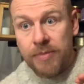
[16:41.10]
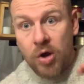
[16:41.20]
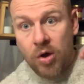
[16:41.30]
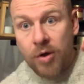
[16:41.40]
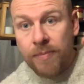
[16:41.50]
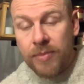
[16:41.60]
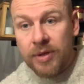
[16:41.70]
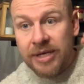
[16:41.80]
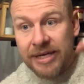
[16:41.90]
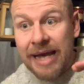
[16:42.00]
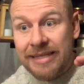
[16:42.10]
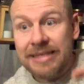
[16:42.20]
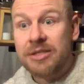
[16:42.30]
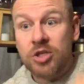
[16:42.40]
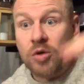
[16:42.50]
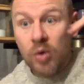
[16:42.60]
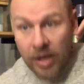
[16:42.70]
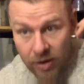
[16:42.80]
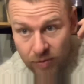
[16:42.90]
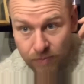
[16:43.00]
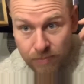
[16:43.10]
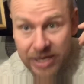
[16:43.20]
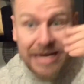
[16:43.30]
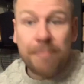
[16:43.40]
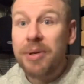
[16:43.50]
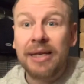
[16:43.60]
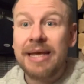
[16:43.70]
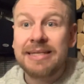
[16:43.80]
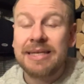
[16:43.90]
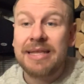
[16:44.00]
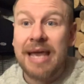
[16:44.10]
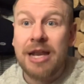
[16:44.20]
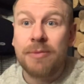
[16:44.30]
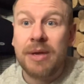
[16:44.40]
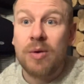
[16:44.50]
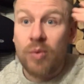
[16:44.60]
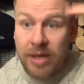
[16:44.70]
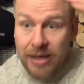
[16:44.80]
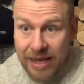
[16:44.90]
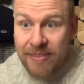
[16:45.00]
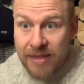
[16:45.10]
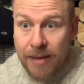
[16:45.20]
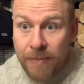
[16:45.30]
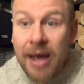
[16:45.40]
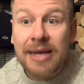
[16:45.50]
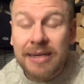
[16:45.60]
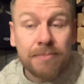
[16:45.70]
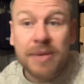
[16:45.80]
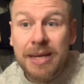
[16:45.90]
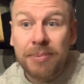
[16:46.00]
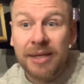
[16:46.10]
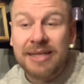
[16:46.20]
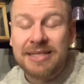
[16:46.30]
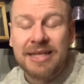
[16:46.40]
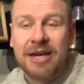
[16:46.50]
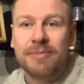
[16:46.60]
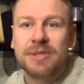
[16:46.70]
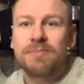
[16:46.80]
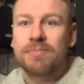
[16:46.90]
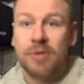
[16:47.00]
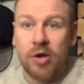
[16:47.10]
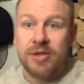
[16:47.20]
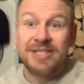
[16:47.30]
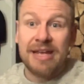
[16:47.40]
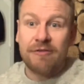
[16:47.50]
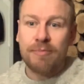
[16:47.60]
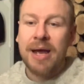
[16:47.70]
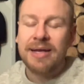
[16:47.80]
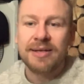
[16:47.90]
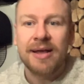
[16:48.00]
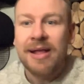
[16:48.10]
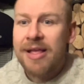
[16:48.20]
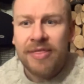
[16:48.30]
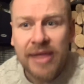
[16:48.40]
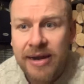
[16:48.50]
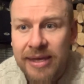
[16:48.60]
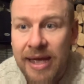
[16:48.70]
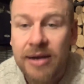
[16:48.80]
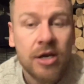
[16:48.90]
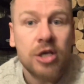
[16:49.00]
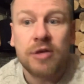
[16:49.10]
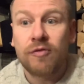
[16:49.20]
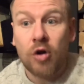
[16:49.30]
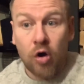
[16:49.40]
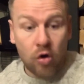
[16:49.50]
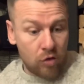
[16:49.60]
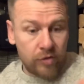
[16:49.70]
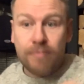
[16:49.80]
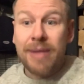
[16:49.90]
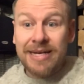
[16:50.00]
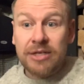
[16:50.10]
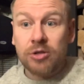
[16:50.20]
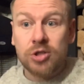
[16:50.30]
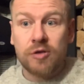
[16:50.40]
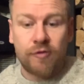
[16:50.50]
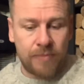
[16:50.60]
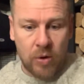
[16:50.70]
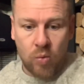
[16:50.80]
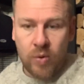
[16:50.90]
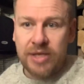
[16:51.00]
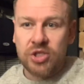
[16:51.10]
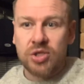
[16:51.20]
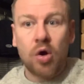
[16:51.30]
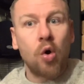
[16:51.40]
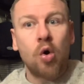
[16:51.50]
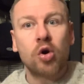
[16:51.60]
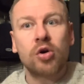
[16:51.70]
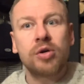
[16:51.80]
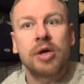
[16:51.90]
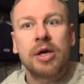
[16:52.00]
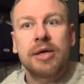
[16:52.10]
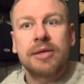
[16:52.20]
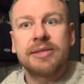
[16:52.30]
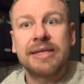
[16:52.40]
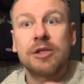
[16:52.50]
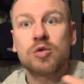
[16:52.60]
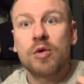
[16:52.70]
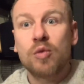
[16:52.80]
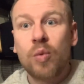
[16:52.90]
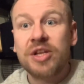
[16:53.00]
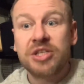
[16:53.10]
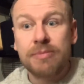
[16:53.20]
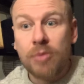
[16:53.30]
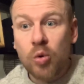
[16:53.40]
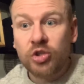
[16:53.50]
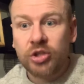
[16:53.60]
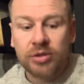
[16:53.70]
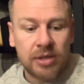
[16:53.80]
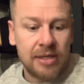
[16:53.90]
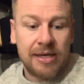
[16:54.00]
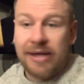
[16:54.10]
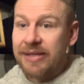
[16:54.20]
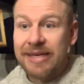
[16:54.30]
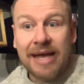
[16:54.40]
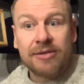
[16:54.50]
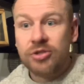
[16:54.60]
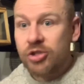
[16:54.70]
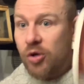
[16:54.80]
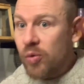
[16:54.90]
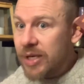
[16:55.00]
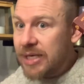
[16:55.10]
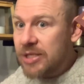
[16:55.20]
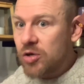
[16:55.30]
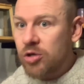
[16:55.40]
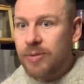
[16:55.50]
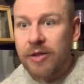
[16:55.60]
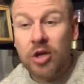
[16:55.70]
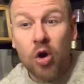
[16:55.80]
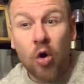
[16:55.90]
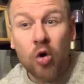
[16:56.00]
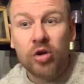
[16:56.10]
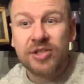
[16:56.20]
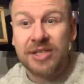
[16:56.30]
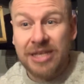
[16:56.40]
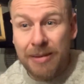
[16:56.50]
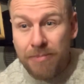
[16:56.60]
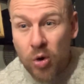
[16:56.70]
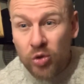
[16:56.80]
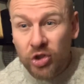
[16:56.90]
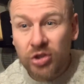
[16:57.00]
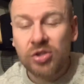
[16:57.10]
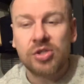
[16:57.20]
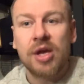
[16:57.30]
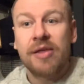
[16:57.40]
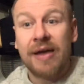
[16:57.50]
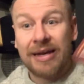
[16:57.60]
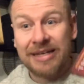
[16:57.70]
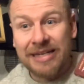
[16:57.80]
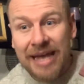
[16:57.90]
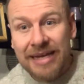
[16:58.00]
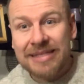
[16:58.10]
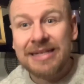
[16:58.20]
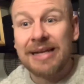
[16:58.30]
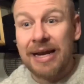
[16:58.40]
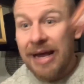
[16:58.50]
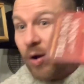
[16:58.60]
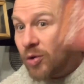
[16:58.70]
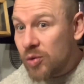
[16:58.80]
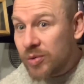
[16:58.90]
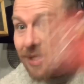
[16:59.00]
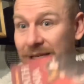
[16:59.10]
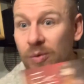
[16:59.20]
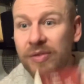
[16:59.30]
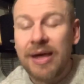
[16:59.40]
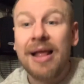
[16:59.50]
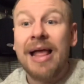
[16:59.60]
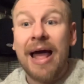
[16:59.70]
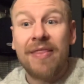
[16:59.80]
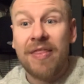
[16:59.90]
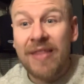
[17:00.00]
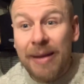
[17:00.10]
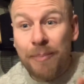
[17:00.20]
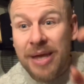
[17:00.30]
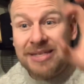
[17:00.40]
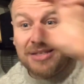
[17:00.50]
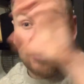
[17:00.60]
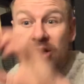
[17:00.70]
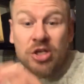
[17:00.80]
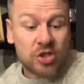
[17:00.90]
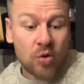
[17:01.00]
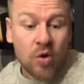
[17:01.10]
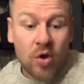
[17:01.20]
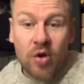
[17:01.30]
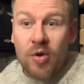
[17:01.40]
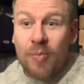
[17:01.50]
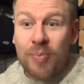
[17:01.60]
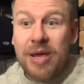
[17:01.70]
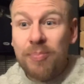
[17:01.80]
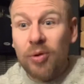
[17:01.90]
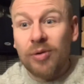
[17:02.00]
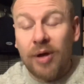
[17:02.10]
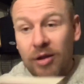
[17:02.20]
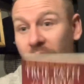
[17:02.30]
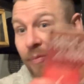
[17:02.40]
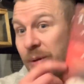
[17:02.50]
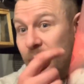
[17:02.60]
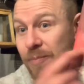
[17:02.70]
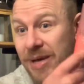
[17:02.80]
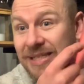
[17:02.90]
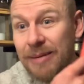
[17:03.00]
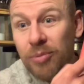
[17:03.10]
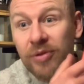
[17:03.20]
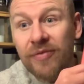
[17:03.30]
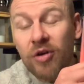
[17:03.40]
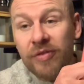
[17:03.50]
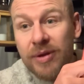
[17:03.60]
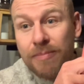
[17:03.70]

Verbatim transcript: um, connected to manipulating the enemy in their mind, manipulating the enemy's uh, state of mind. Then again, you've got all the medical stuff about which organ deals with which emotion. And again, Shoninki talks about the organs and the emotions that are connected and how you deal with that. And then that bases on. So people, a lot of people miss it, but they've got the